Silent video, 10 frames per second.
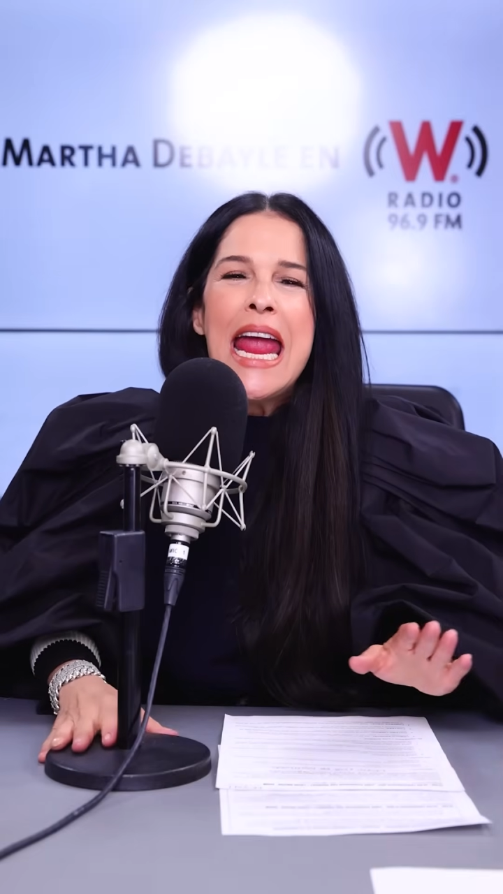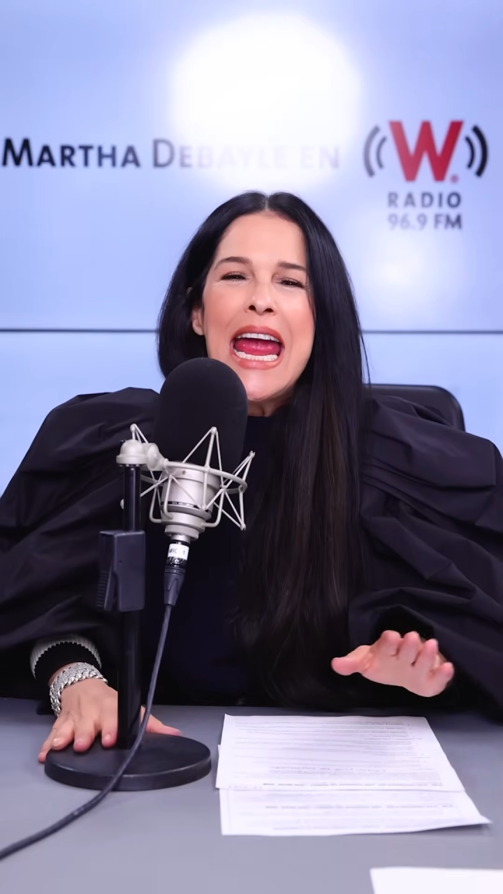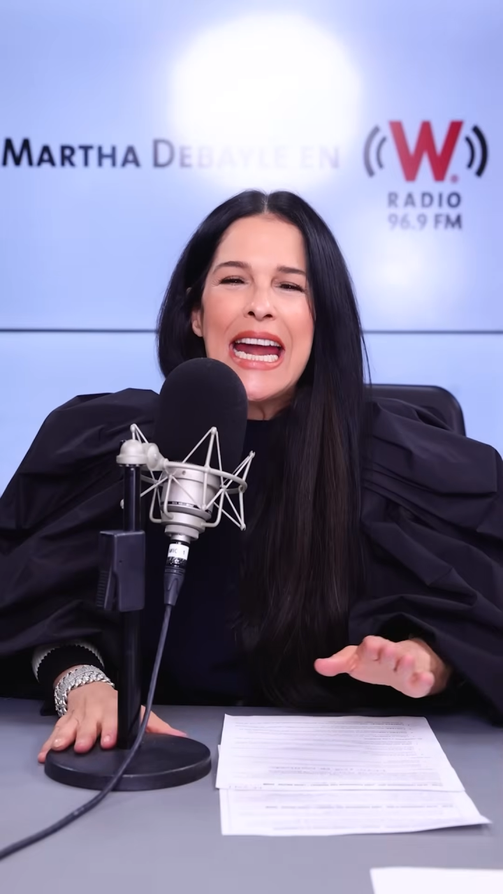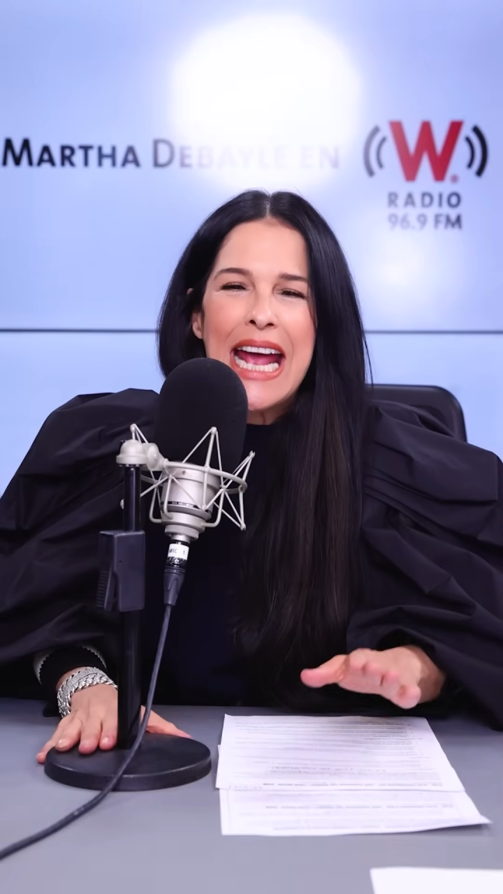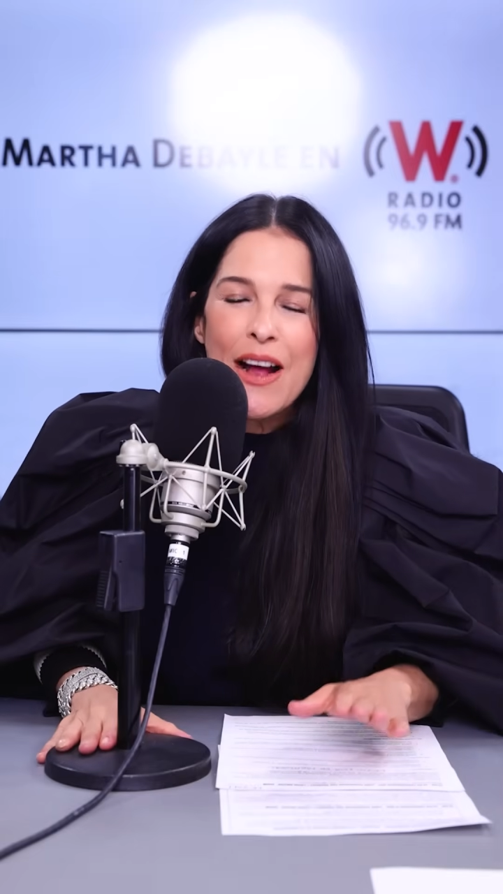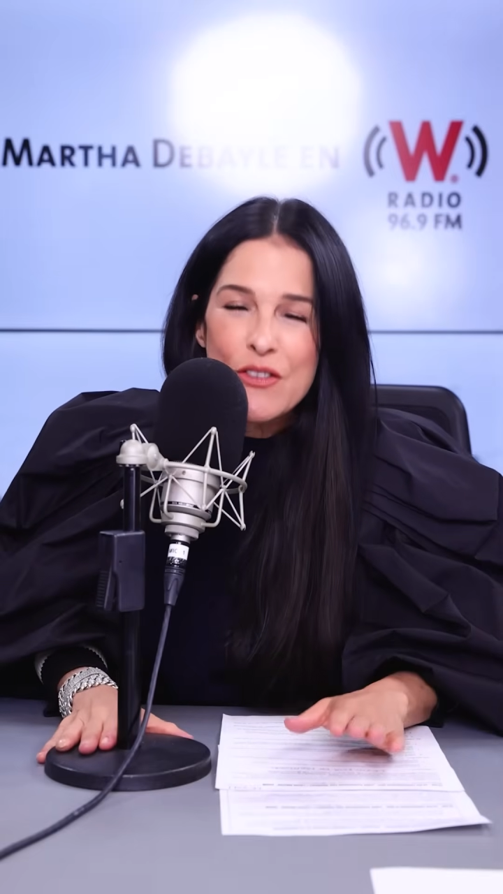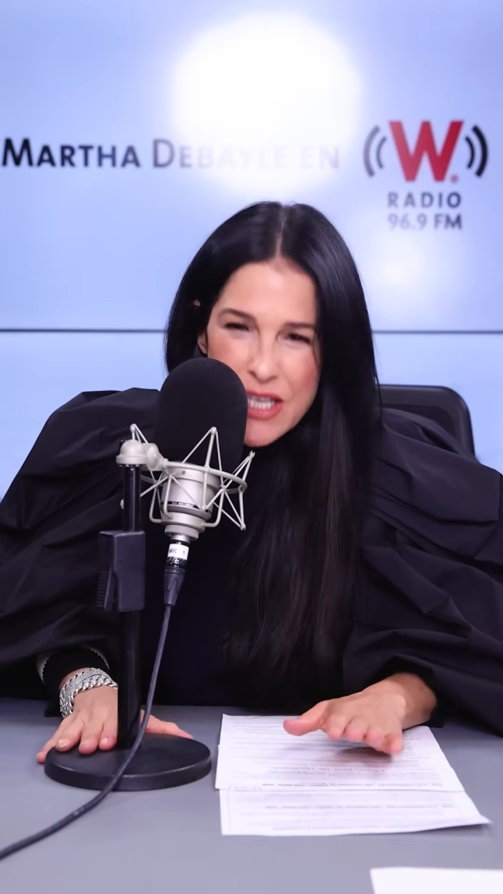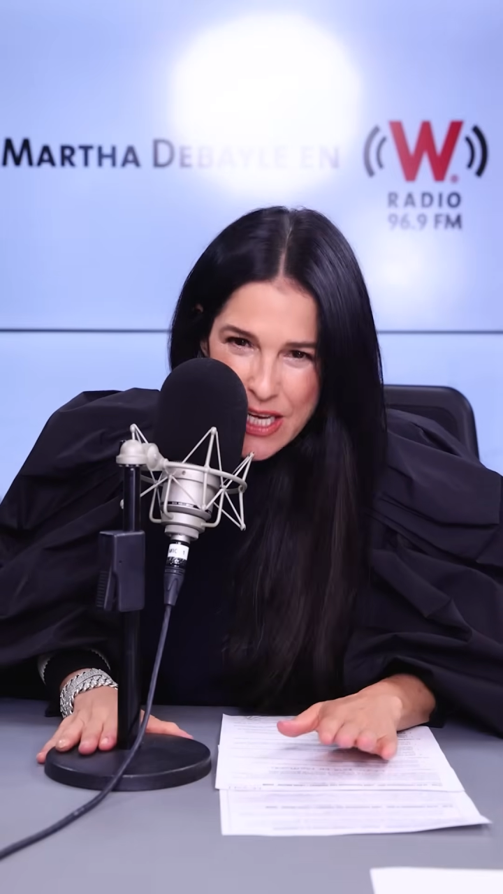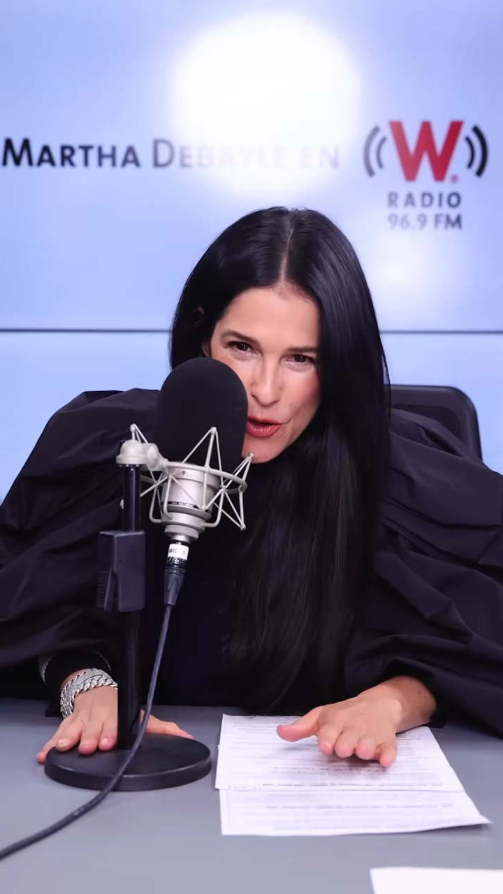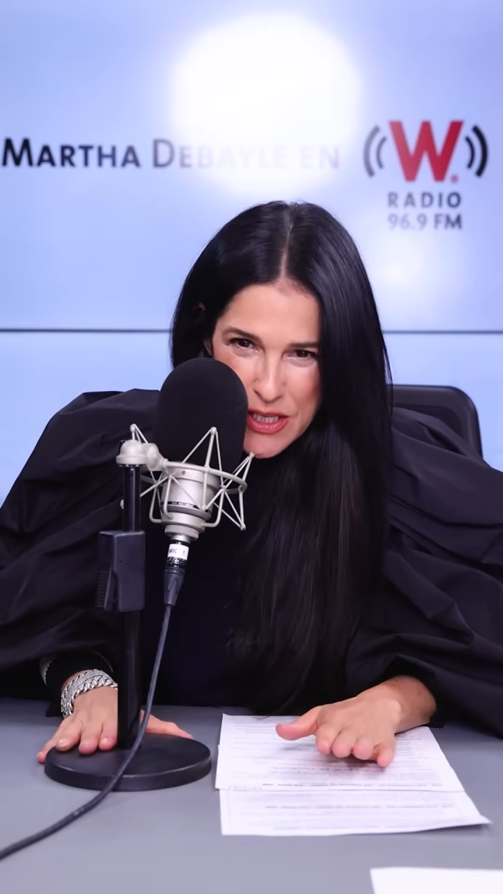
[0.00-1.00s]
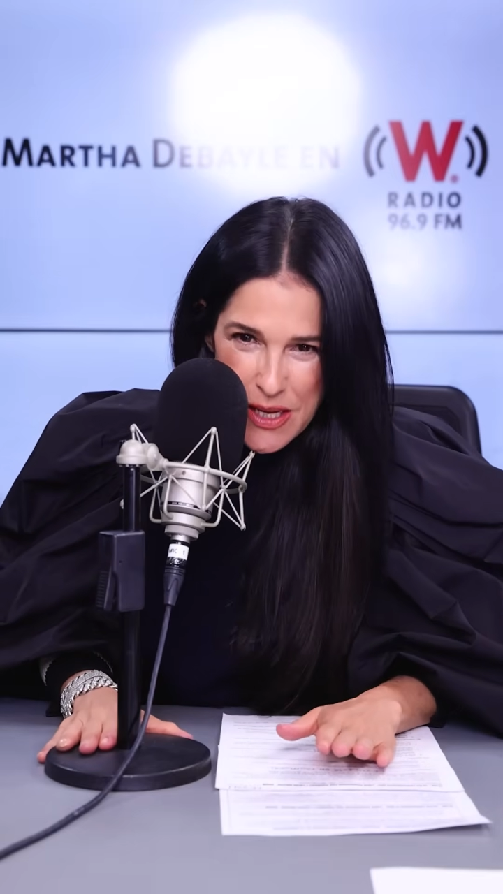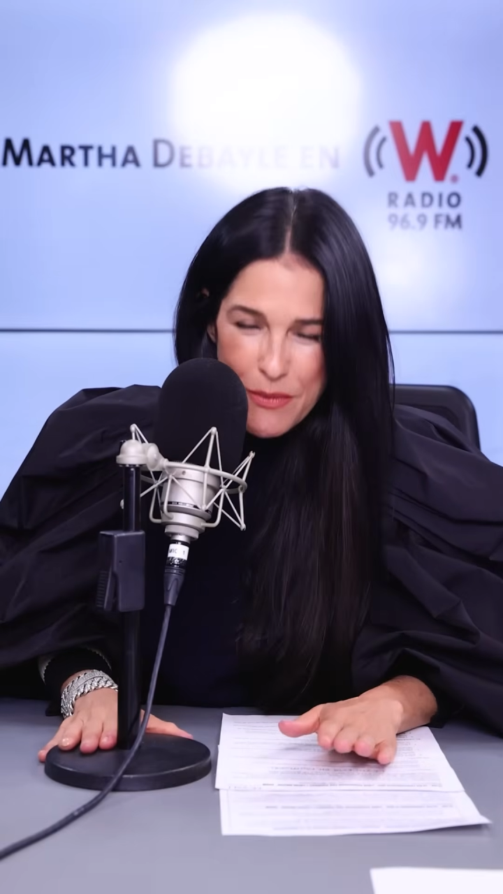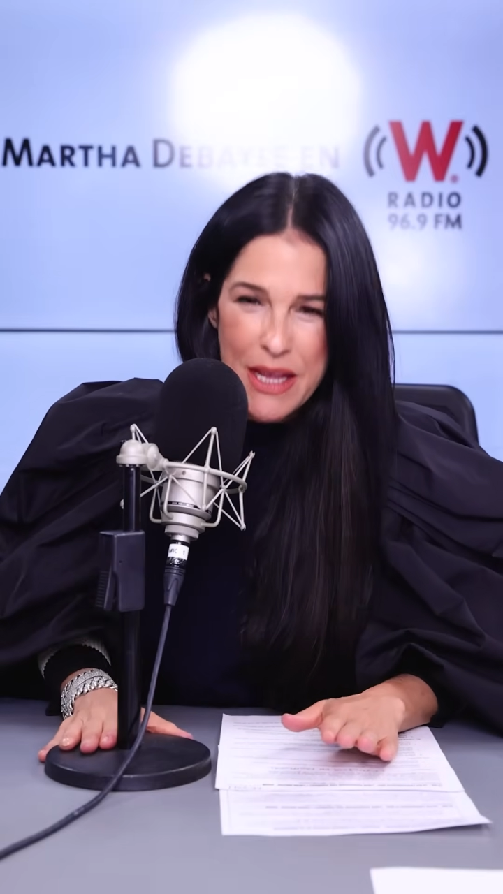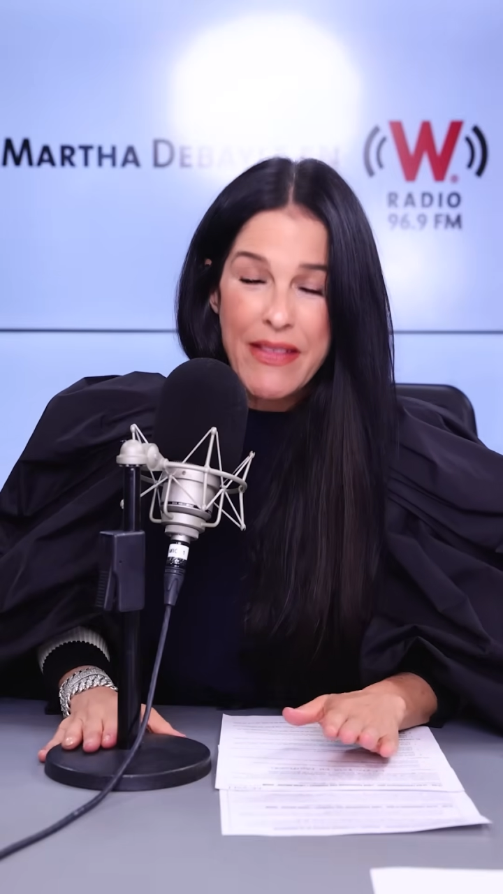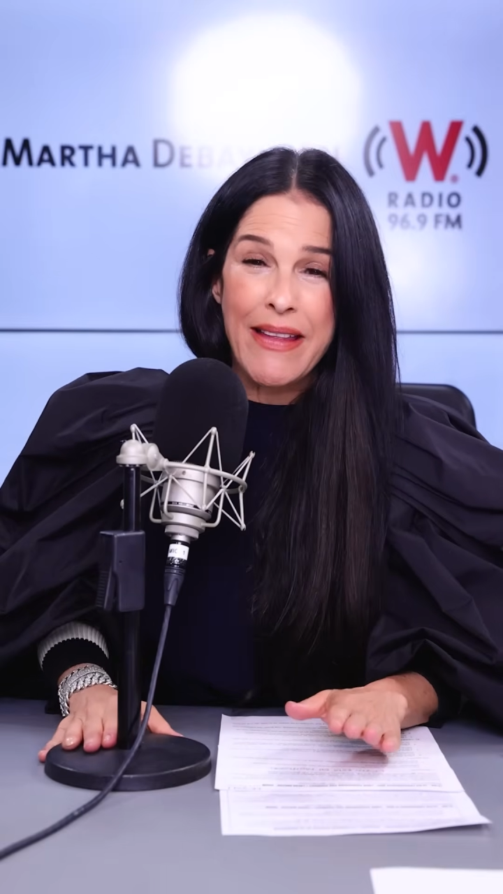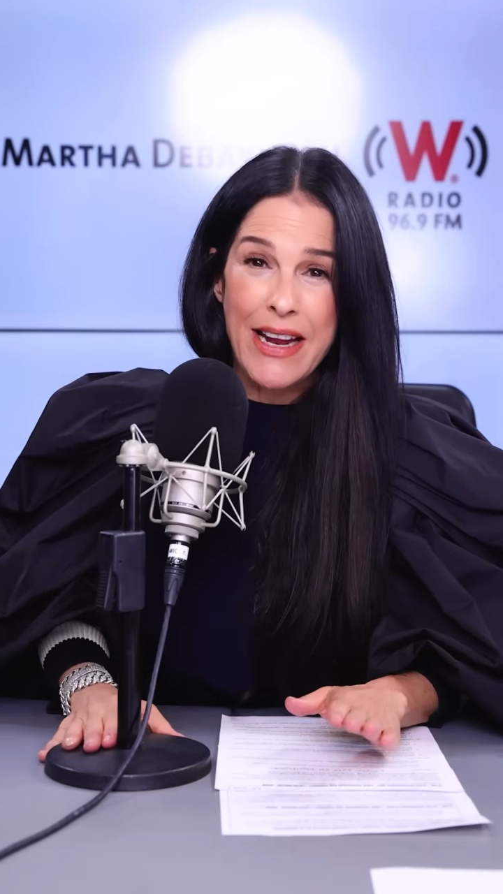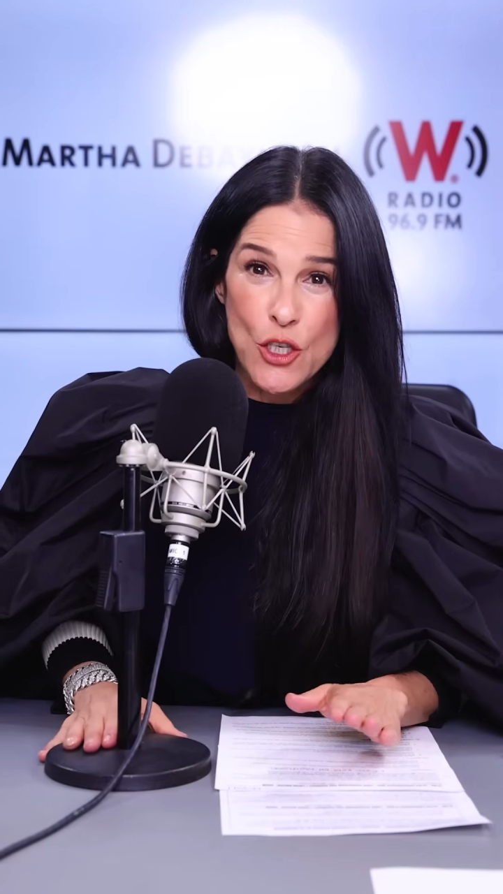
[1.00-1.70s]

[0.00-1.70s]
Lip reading: And I have to tell you something that I